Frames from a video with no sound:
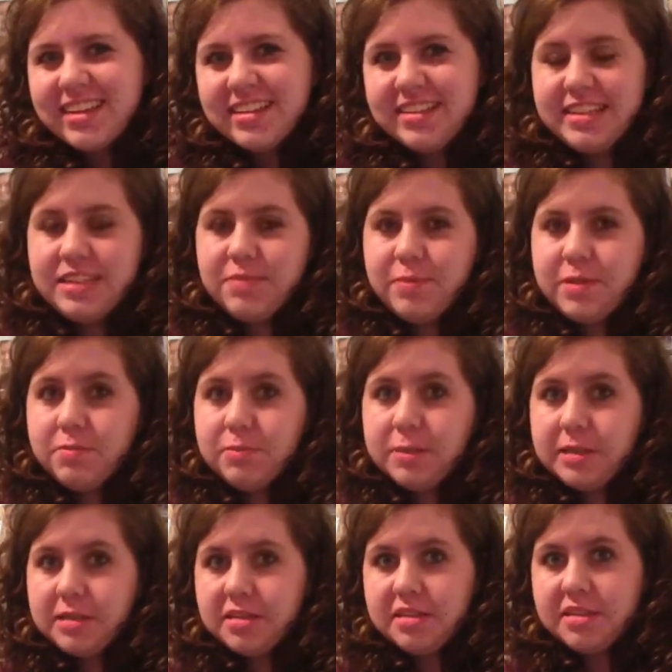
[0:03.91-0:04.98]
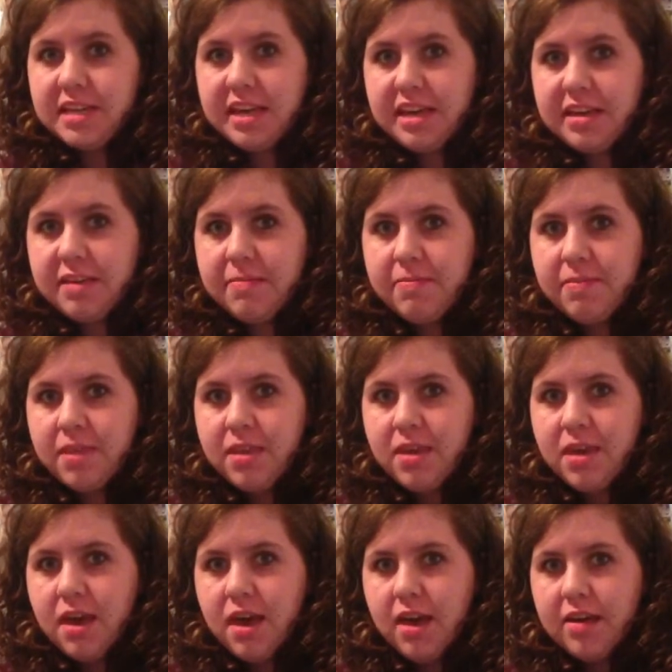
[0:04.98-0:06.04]
Today's been a pretty good day.
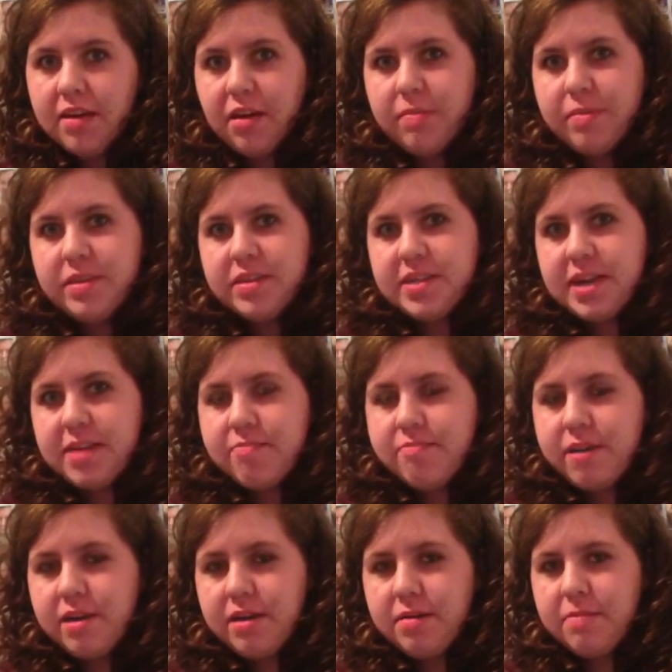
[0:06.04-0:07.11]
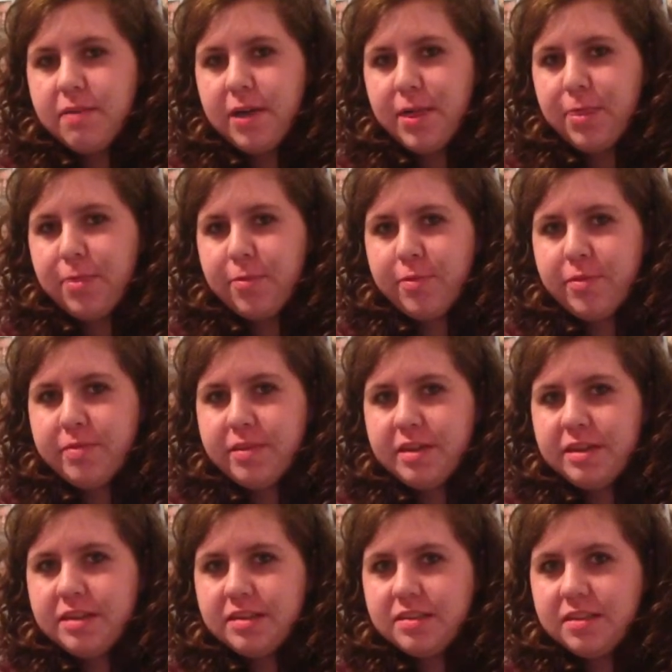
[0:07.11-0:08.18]
I got my time better by three
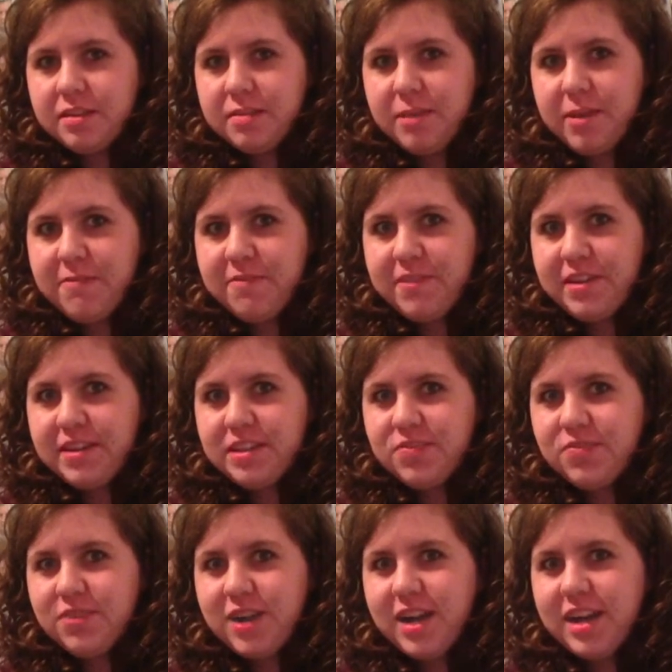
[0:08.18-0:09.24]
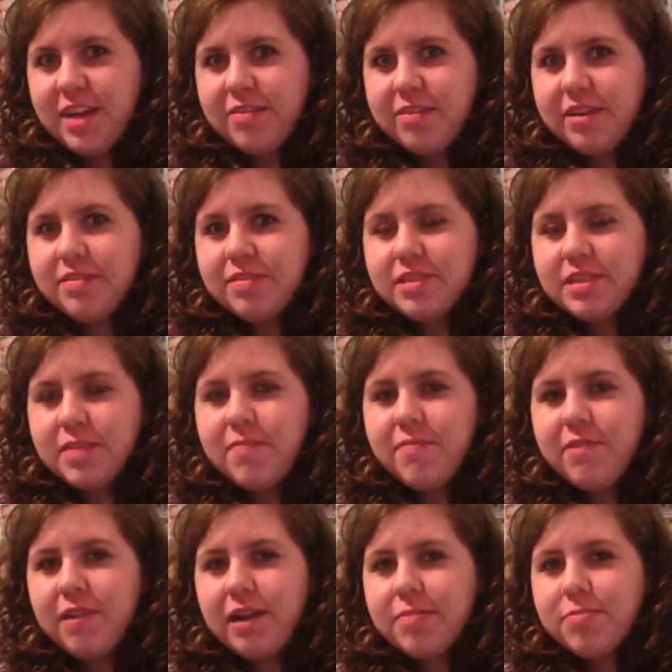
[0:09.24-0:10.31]
minutes on my Fitness Friday run, which I'm
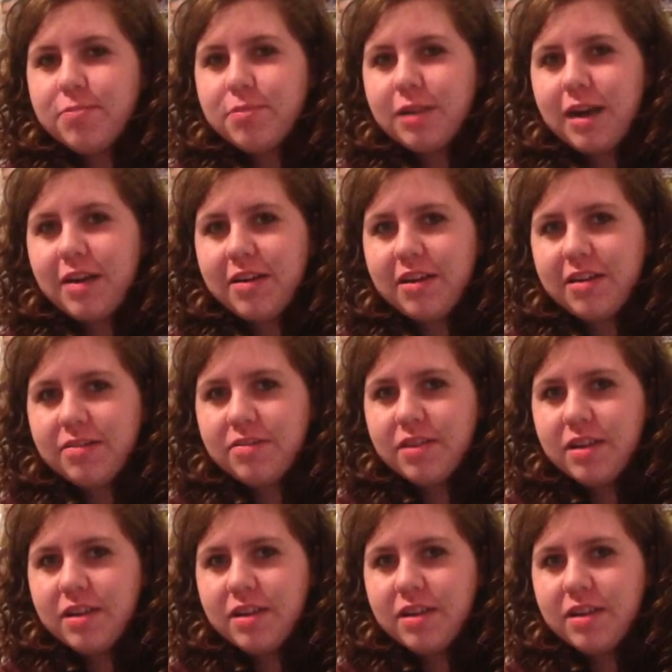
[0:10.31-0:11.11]
very proud of.